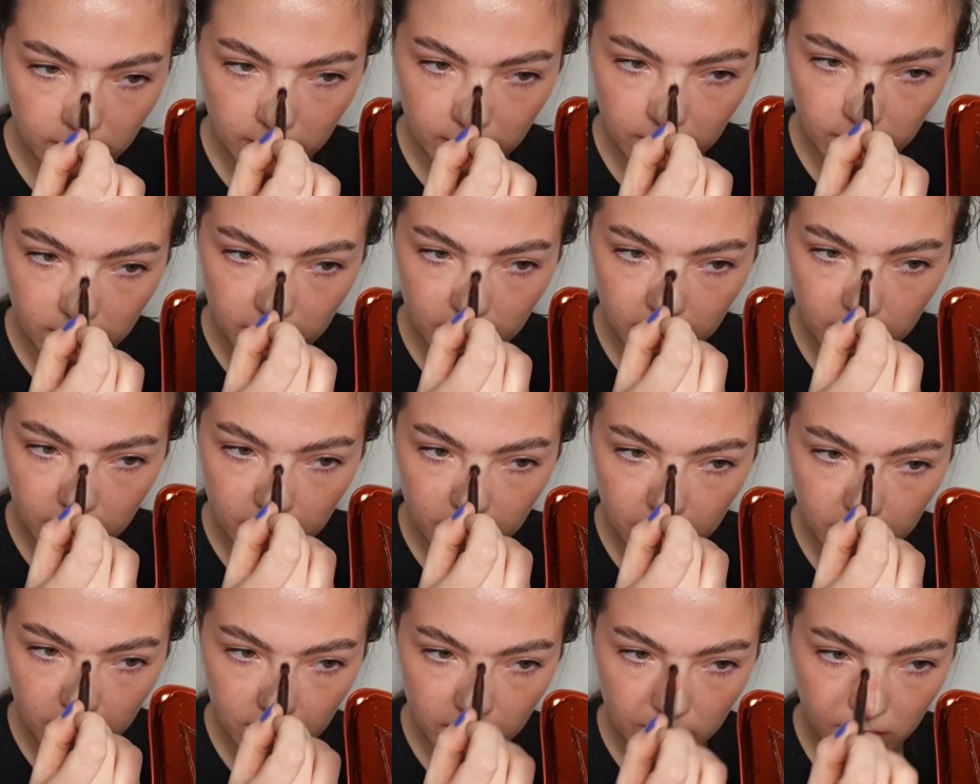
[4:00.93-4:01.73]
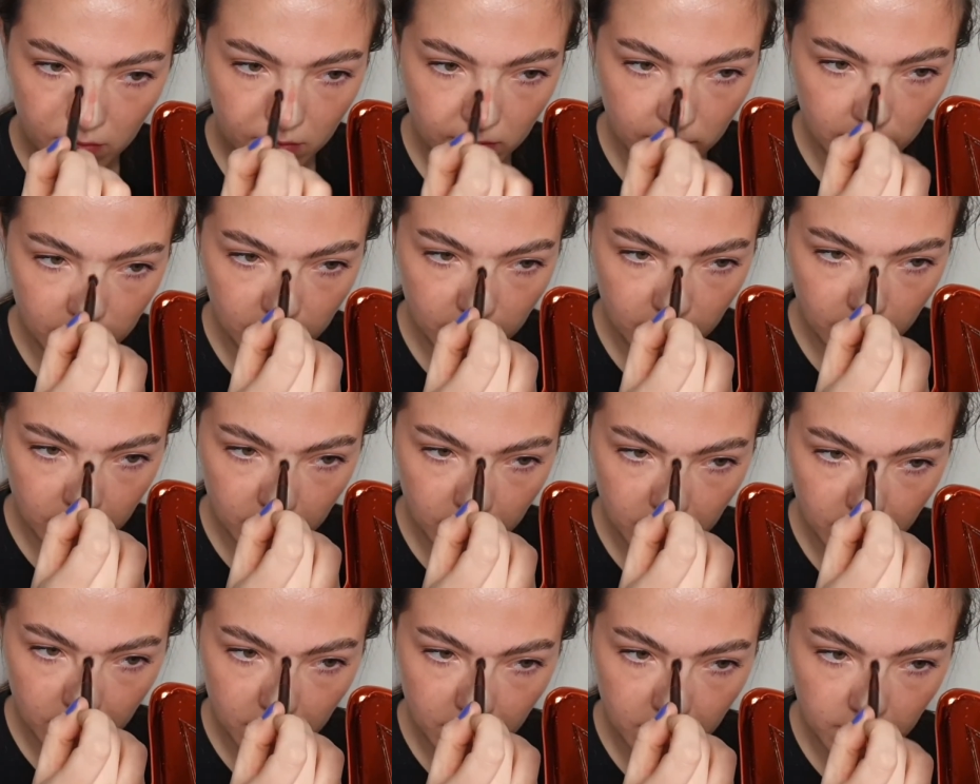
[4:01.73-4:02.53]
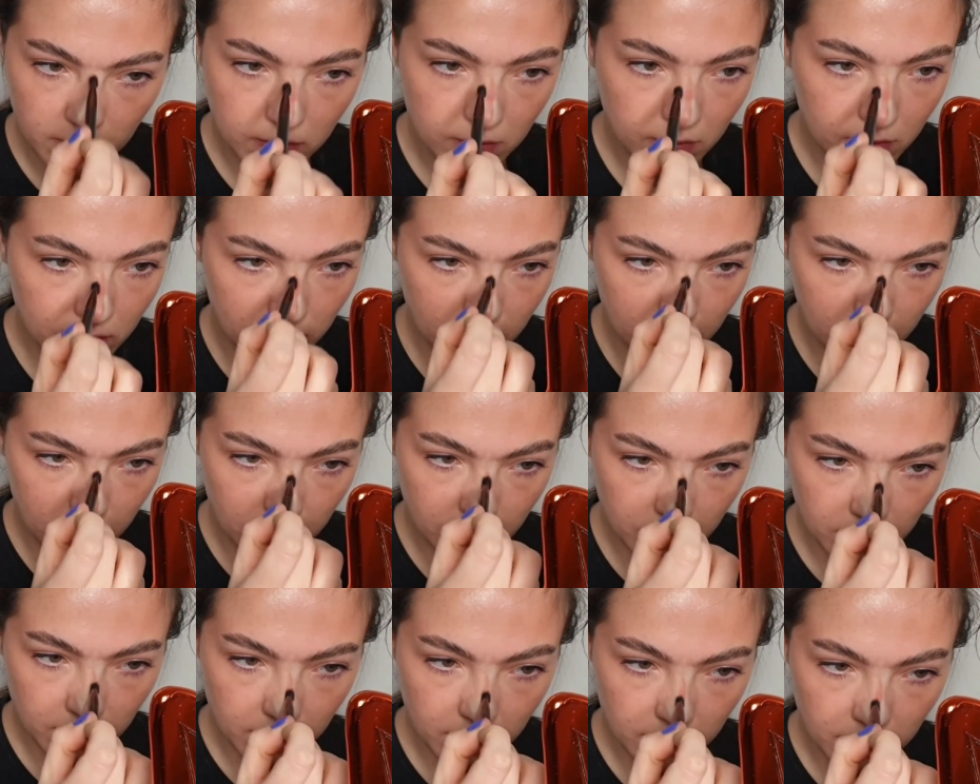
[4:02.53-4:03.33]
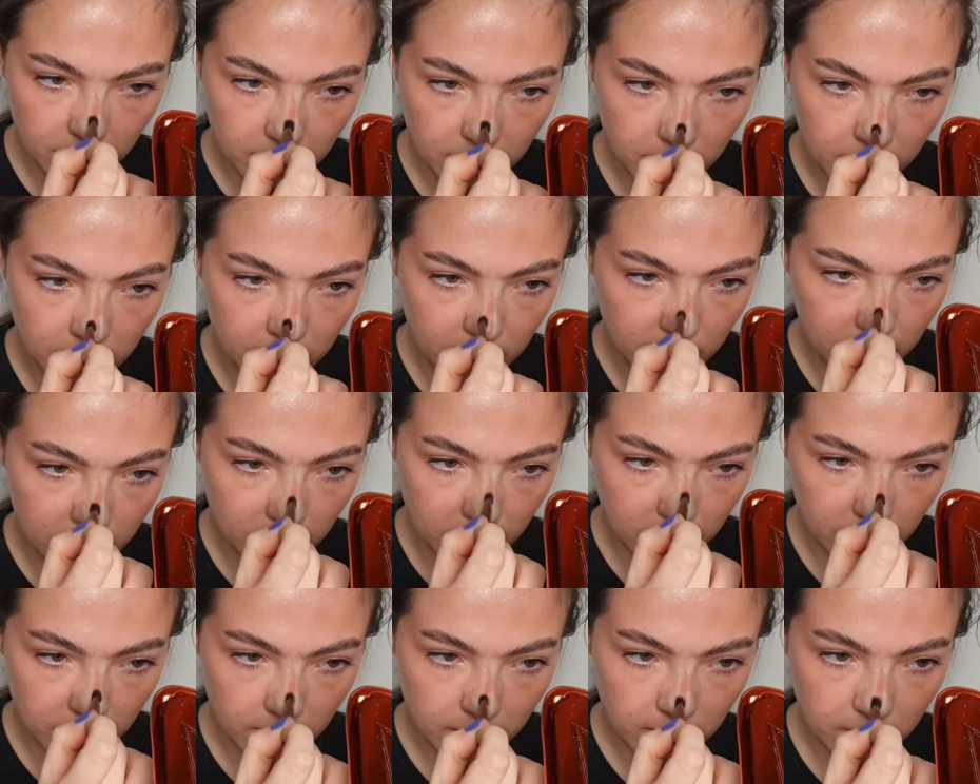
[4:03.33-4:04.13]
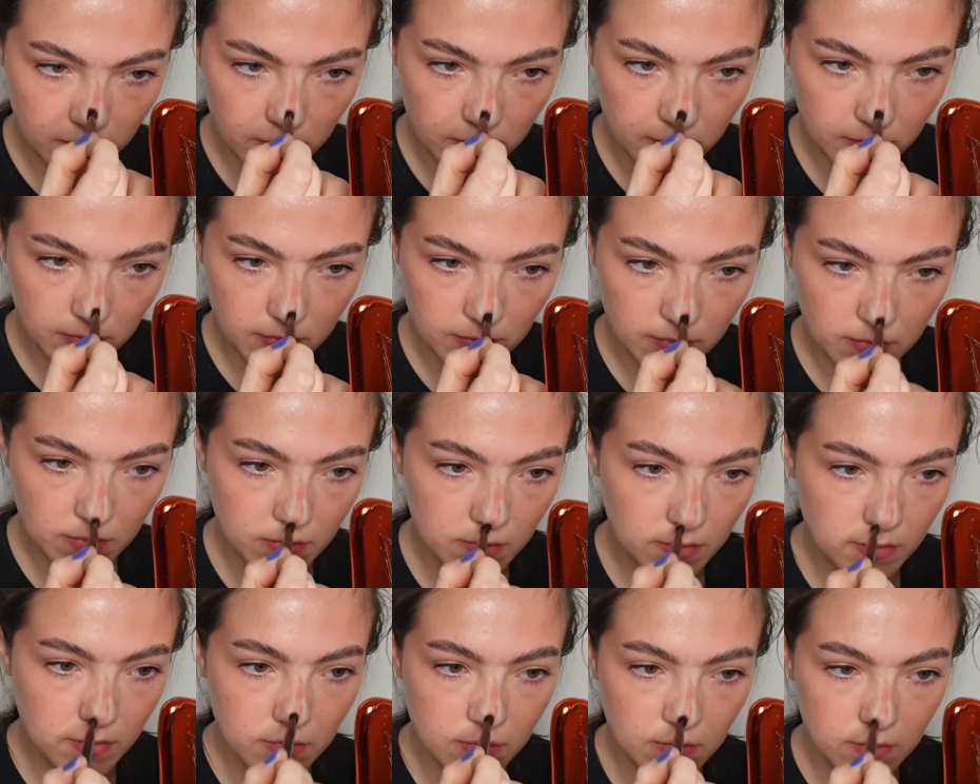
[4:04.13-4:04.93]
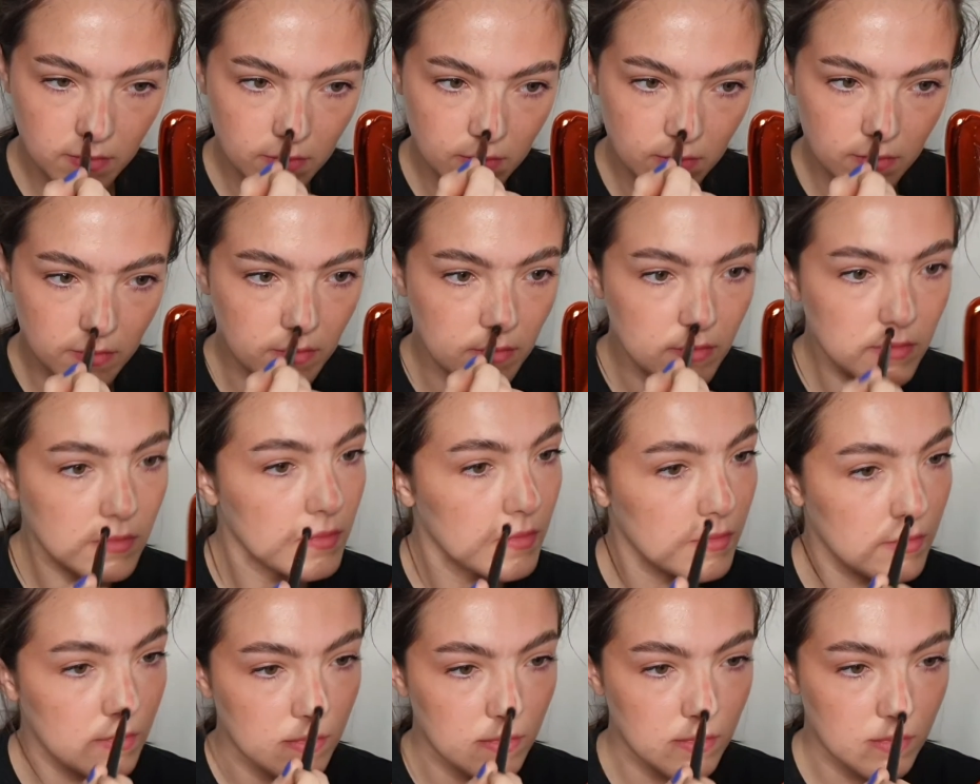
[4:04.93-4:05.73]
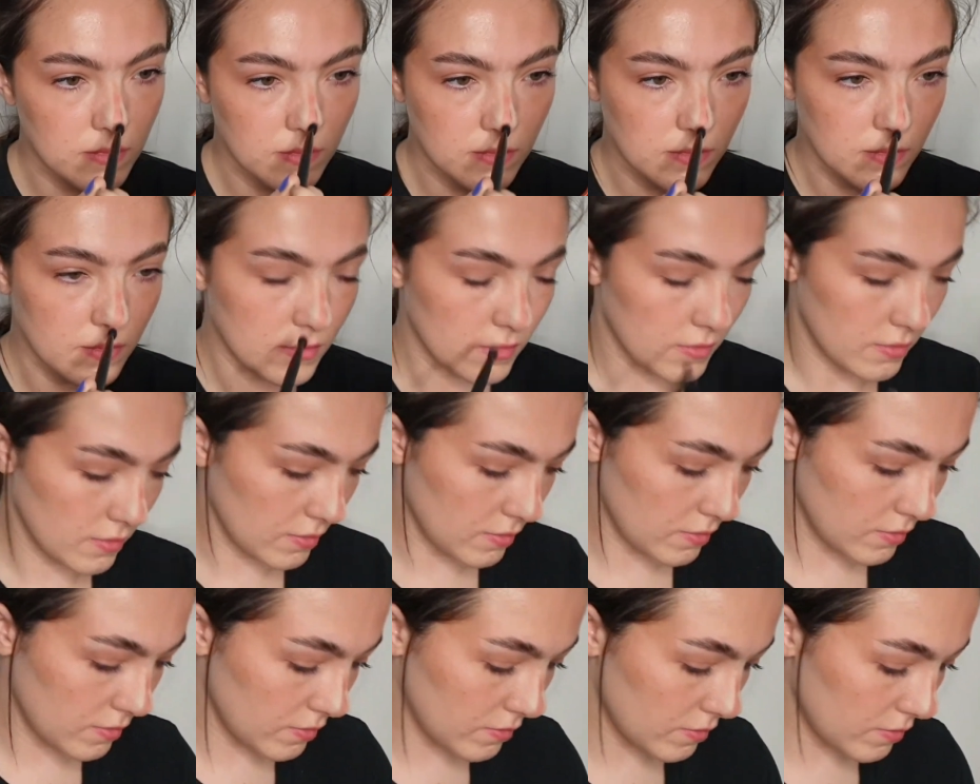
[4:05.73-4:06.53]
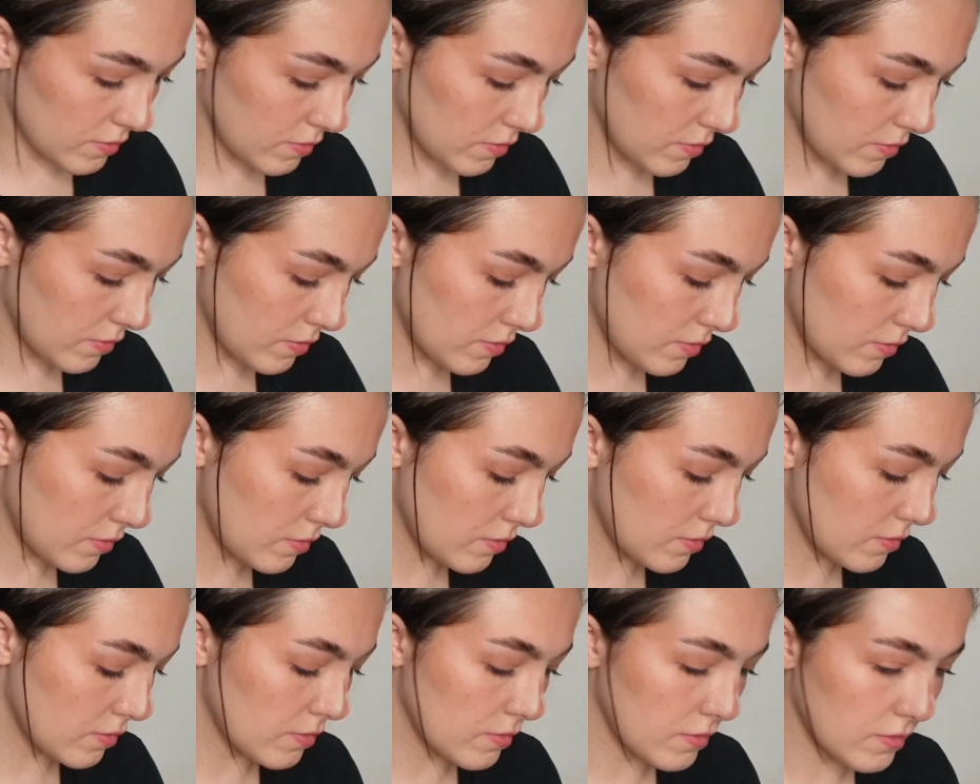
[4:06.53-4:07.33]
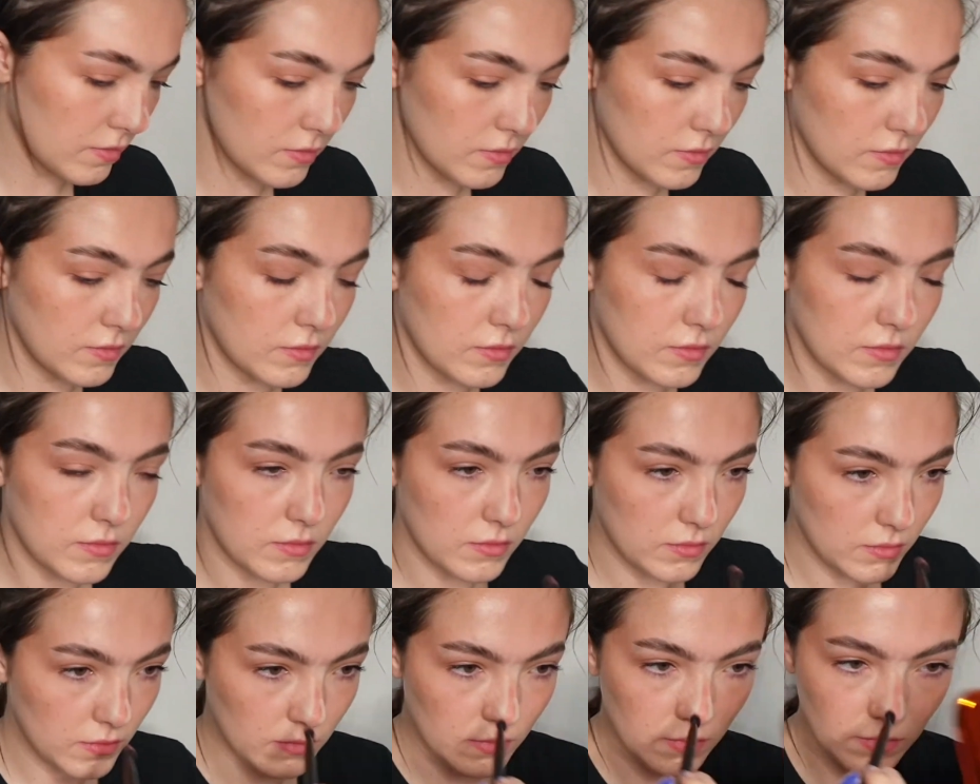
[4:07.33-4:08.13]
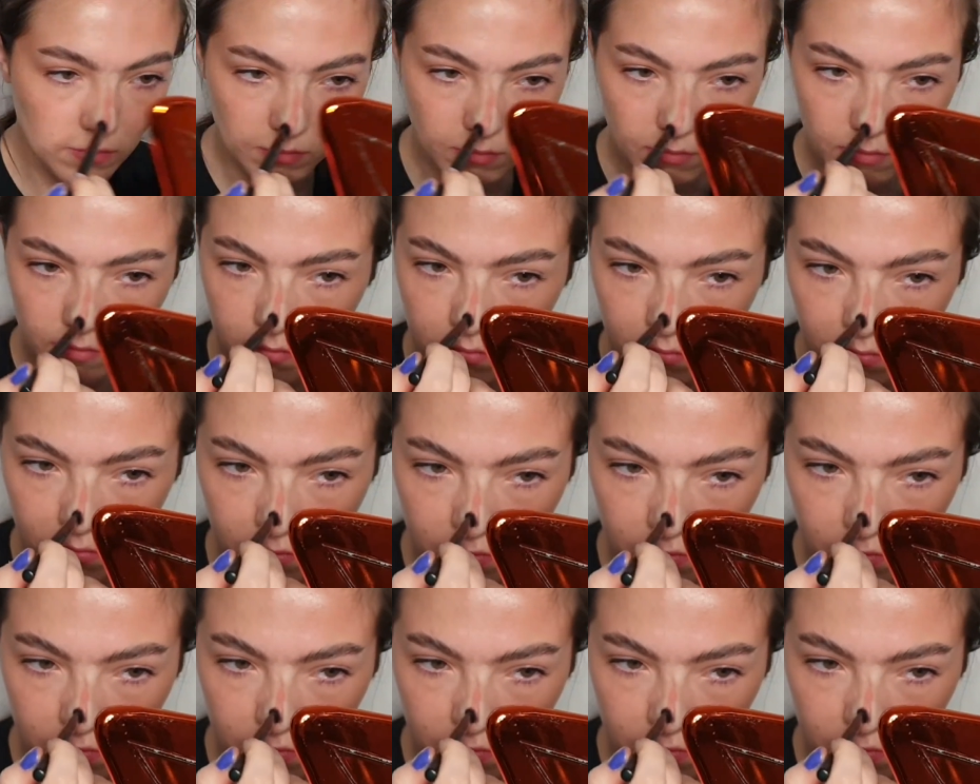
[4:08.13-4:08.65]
Then I'm taking this Kryolan, I think this is actually a burn wheel, but it's got good shades for injuries in it.